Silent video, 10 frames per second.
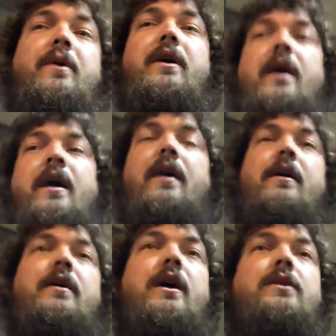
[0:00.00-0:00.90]
yeah,
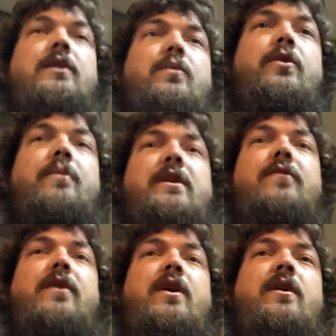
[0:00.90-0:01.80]
I wanted to make the
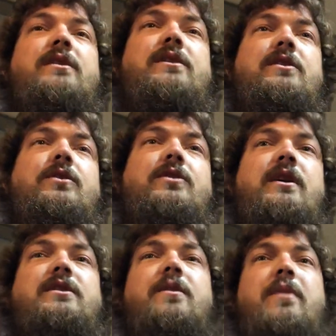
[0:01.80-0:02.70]
video. I told you
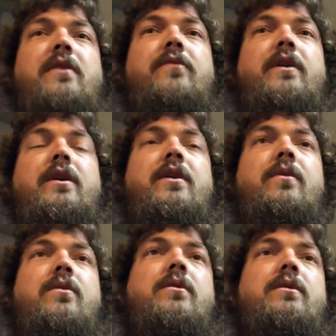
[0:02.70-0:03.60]
guys I'd make a
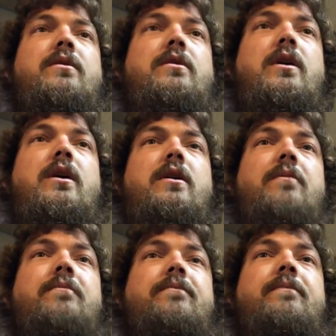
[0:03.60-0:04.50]
video
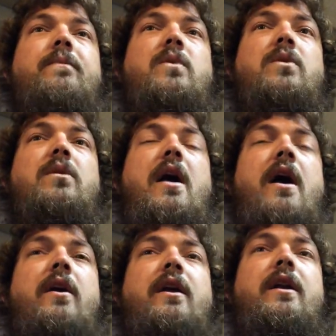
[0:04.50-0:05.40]

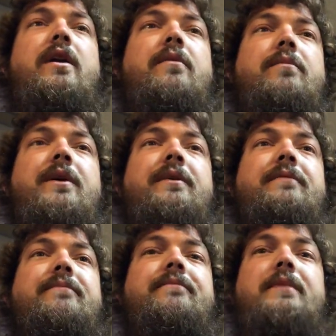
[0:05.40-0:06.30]
out in it, but
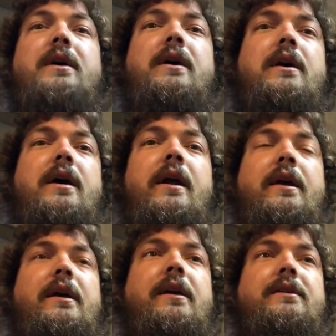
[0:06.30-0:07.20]
I
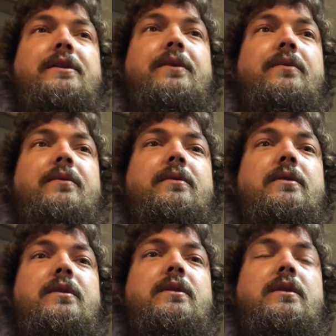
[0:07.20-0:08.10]
didn't get to.
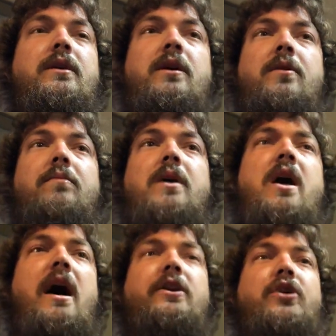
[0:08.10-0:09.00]

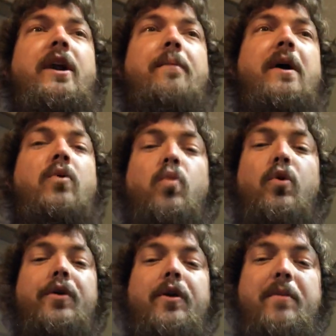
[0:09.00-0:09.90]
I tried to make
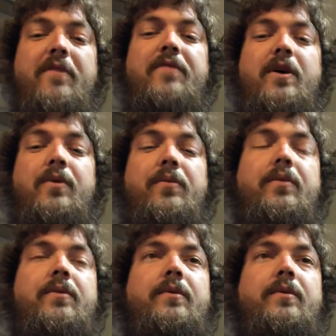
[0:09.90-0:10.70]
one on my phone,